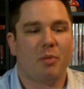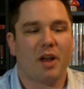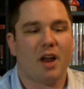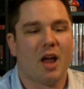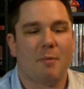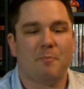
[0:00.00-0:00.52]

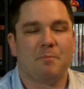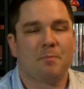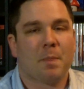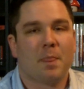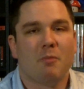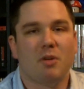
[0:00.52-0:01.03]
but um,
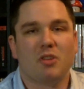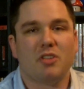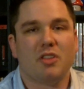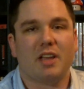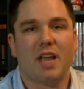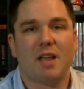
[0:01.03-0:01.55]

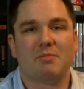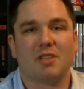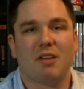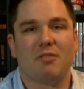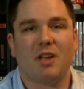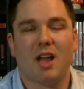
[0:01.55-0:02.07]
most of the
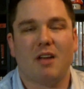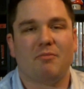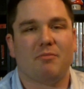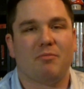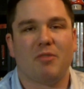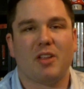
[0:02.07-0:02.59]
games I,
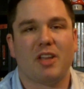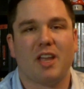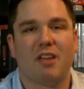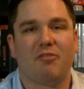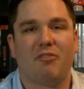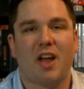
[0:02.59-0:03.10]
I really
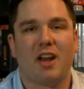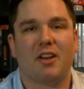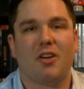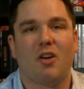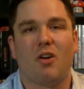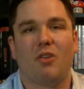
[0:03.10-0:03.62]
can't find
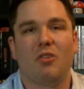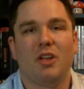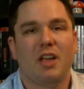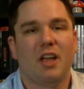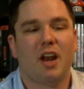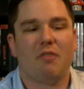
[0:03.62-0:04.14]
at all.
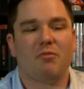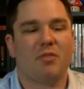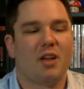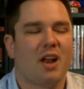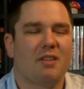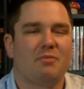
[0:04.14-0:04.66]
And I,
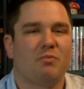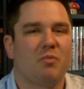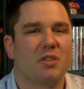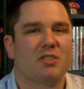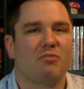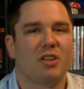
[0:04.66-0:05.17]
and I
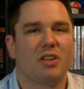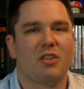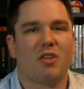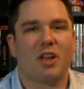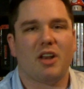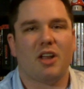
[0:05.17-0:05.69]
wasn't really
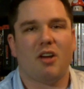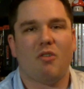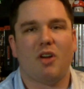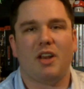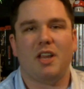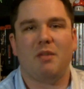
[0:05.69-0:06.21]
looking to
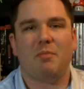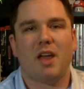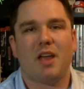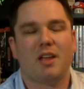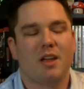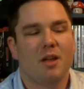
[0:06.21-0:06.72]
go on
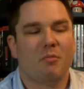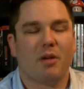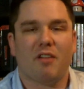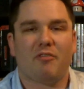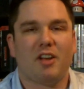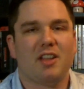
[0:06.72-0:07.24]
eBay,
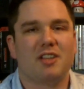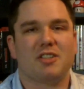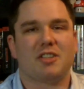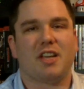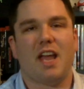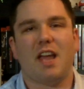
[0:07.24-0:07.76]
but I finally
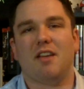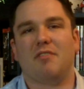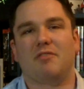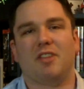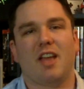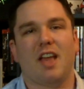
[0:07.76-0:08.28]
just
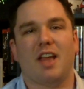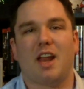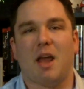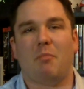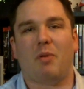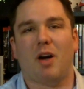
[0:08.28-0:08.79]
caved
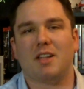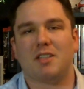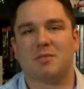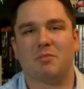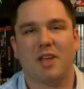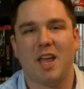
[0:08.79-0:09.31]
and I bought
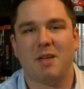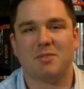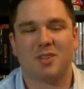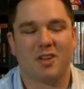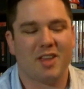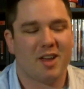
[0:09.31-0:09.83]
some
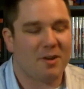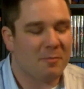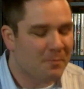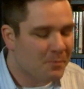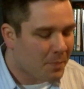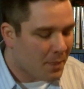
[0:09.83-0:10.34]
games on there.
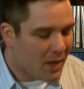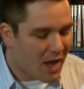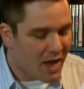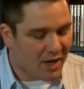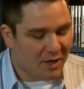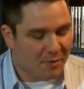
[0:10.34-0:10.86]

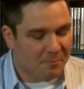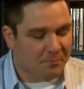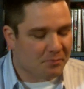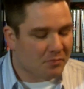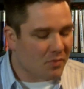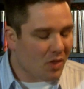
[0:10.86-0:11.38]
And
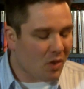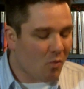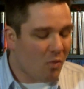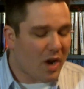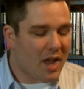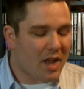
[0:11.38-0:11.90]

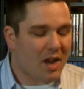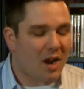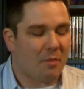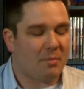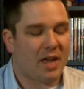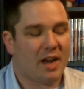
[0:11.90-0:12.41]
what I
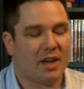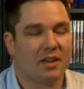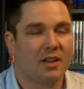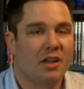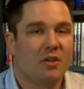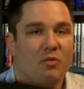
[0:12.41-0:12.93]
ended up
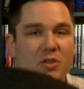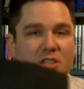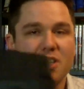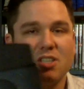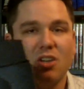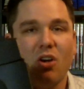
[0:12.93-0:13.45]
getting
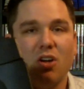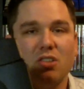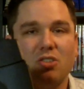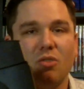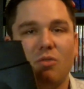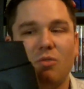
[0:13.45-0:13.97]
was this
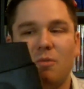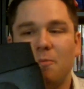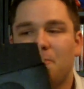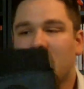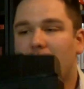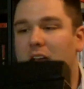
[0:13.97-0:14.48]
console
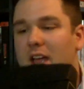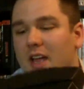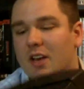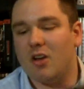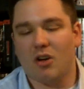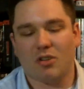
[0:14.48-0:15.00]

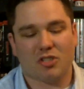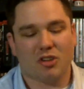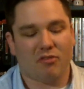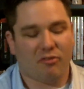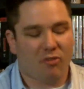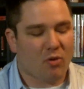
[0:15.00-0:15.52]
and
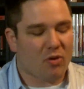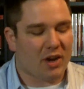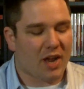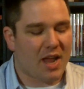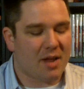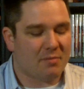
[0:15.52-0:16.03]
also four
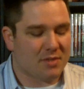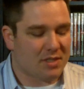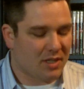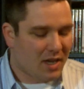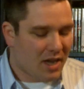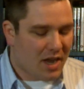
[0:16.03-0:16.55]

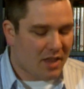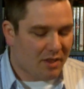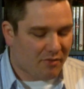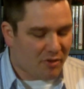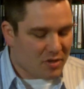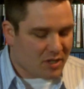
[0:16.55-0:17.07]
games.
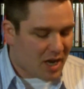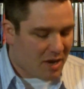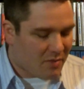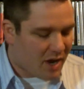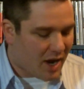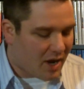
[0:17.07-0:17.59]
And the first
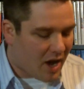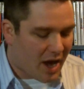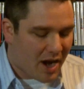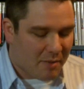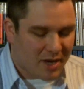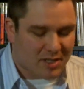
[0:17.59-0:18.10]
game that I
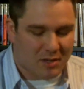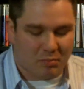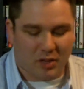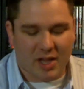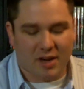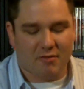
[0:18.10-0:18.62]
got, I'm actually
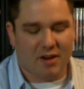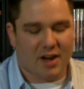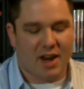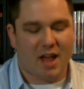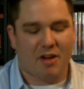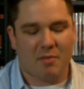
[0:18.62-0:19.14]
playing it
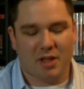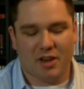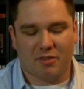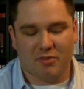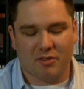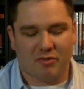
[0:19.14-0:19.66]
right now, I
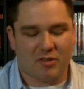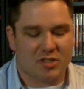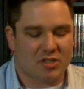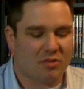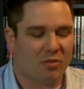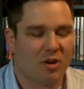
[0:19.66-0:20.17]
made it through the
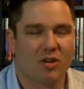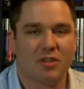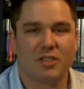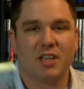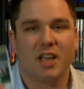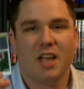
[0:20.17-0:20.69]
first two
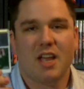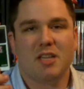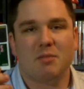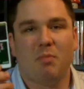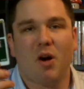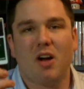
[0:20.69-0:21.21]
worlds,
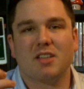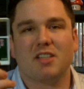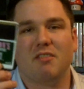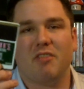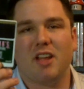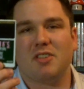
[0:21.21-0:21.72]
is
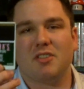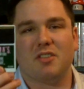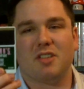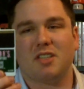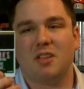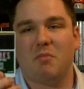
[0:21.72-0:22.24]
Bonk's Adventure.
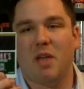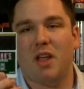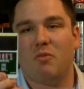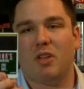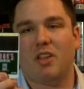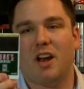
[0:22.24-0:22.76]
This is the
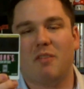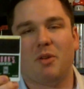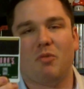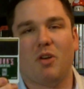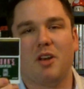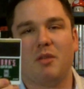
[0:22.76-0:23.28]
main one that I've
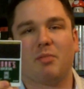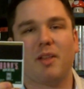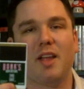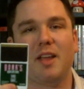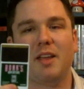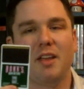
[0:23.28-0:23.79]
been wanting to
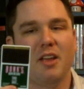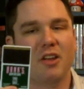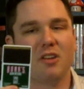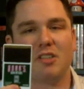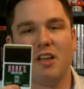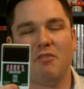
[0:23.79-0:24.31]
play
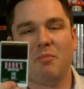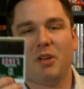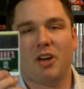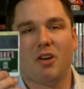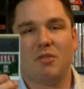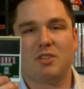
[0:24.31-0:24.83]
because
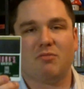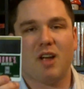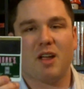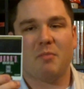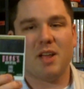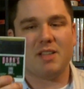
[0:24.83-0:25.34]
everybody always
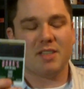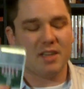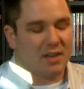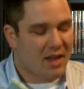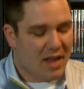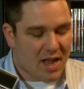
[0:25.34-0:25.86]
recommends
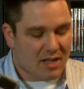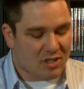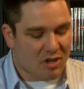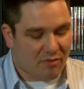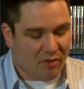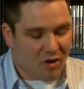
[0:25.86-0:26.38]
it. And
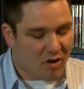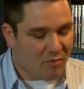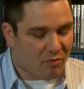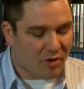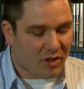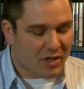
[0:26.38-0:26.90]
so far,
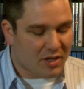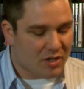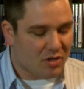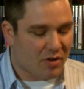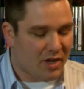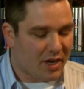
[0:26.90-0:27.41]
I'm really
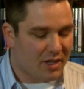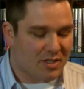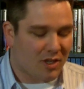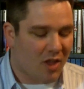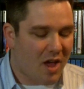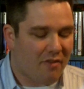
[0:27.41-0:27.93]
enjoying it.
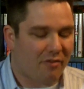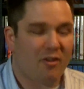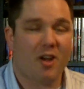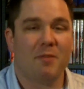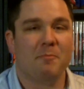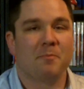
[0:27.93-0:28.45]
It's a lot of
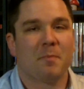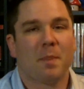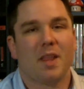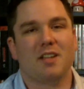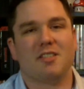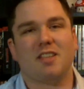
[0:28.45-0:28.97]
fun.
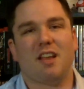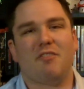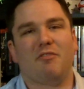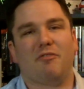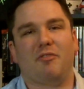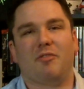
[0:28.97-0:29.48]
Instead
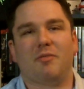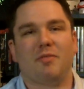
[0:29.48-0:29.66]
of